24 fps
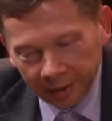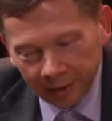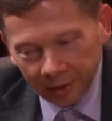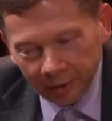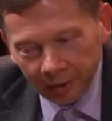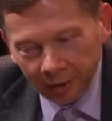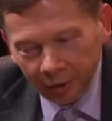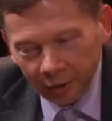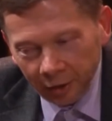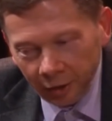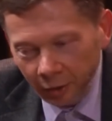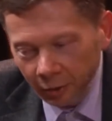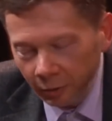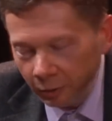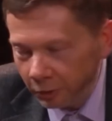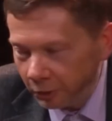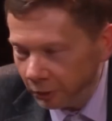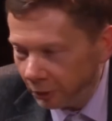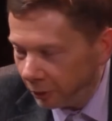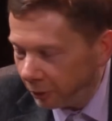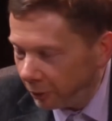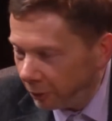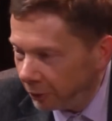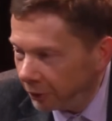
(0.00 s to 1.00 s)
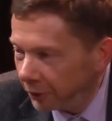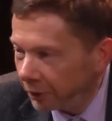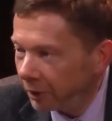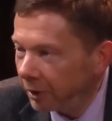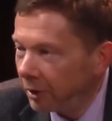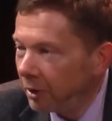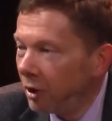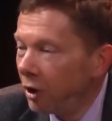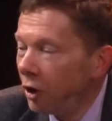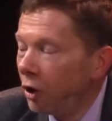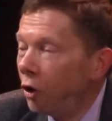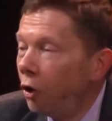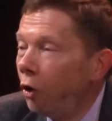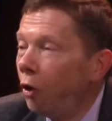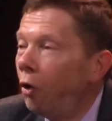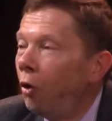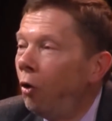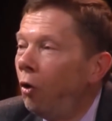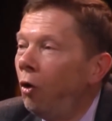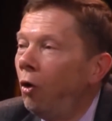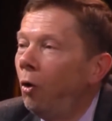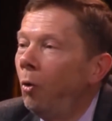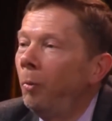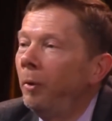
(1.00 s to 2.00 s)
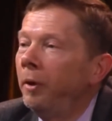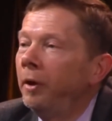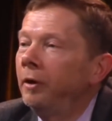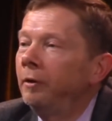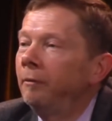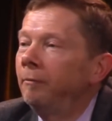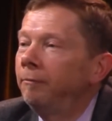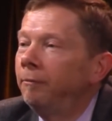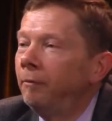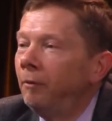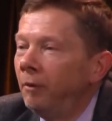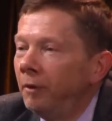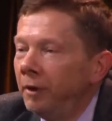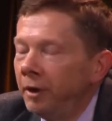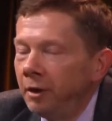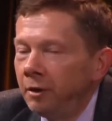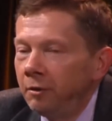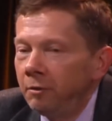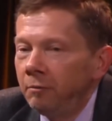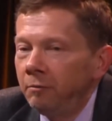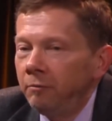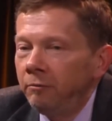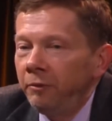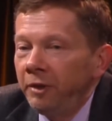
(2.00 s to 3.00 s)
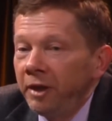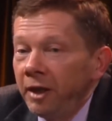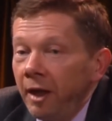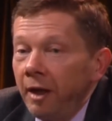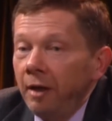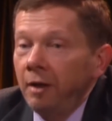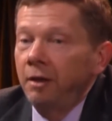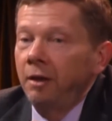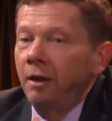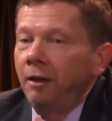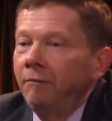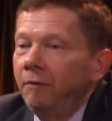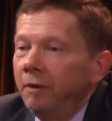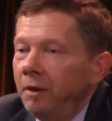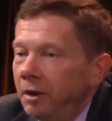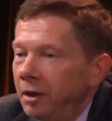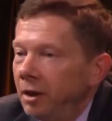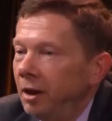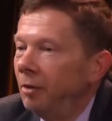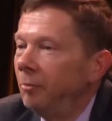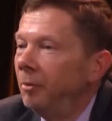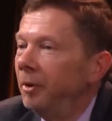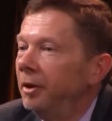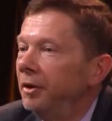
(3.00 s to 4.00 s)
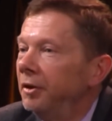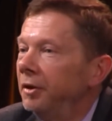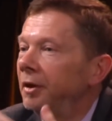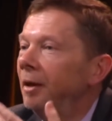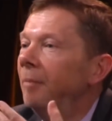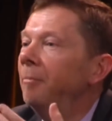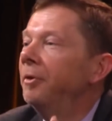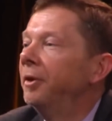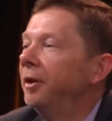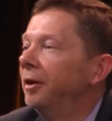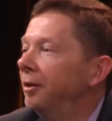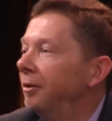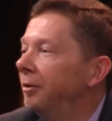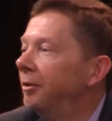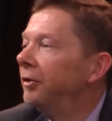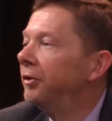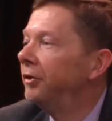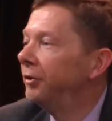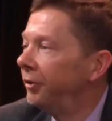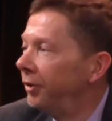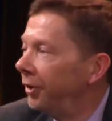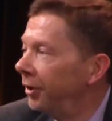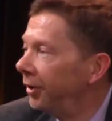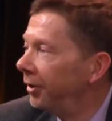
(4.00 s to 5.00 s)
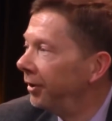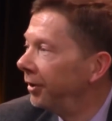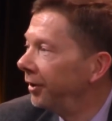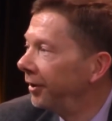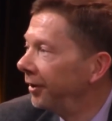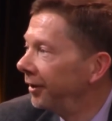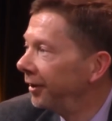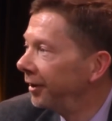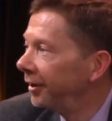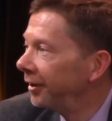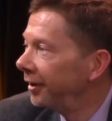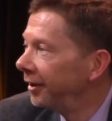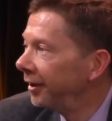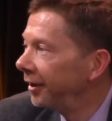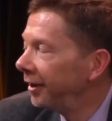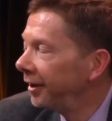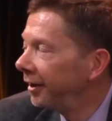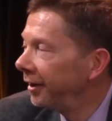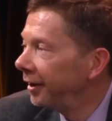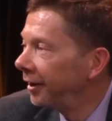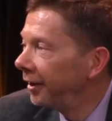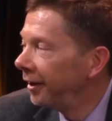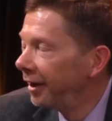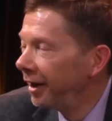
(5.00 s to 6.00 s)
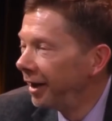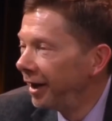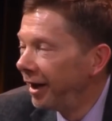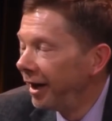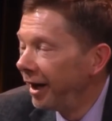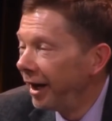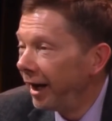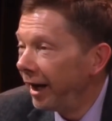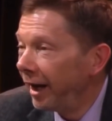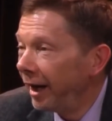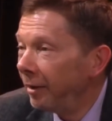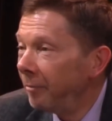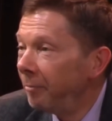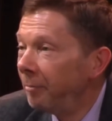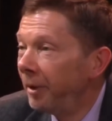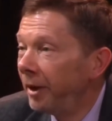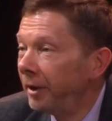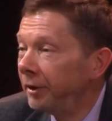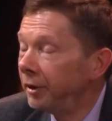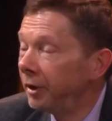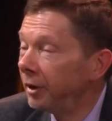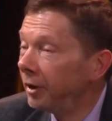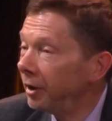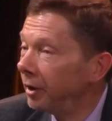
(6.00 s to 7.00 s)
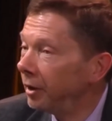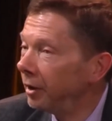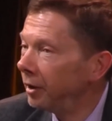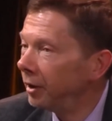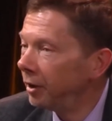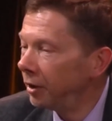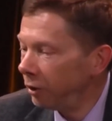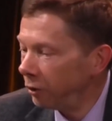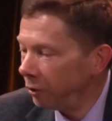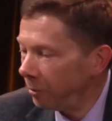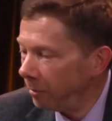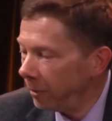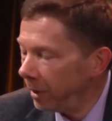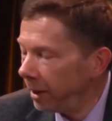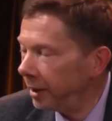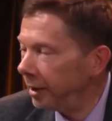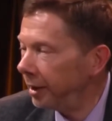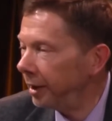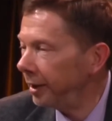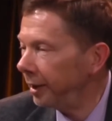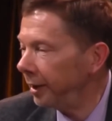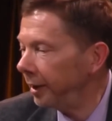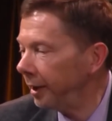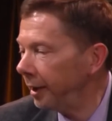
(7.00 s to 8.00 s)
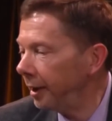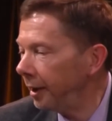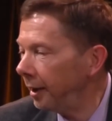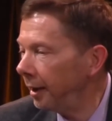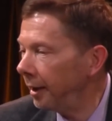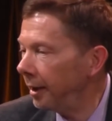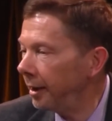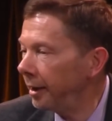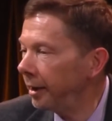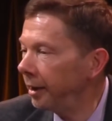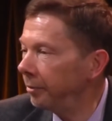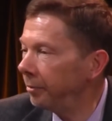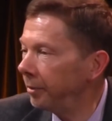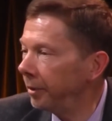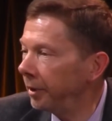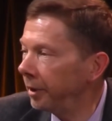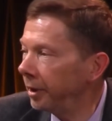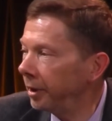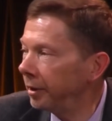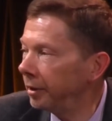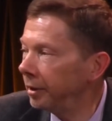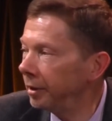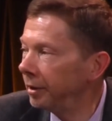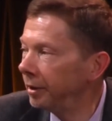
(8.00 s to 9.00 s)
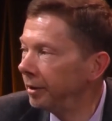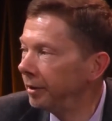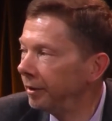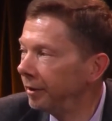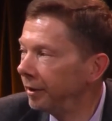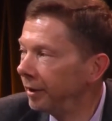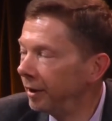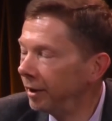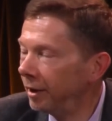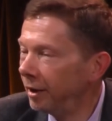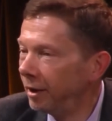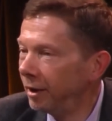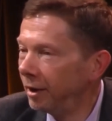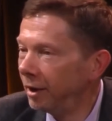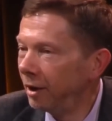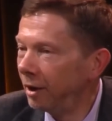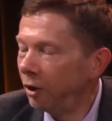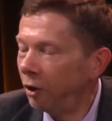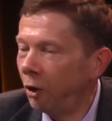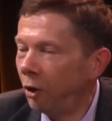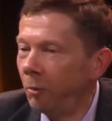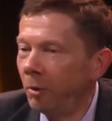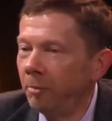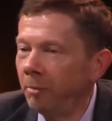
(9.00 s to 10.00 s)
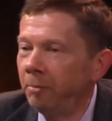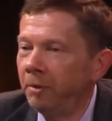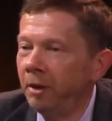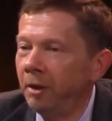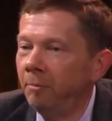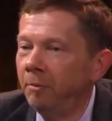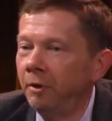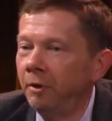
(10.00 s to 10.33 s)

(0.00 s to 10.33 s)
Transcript: you don't always fall into reactivity when something goes wrong, but you immediately align with it. Or when people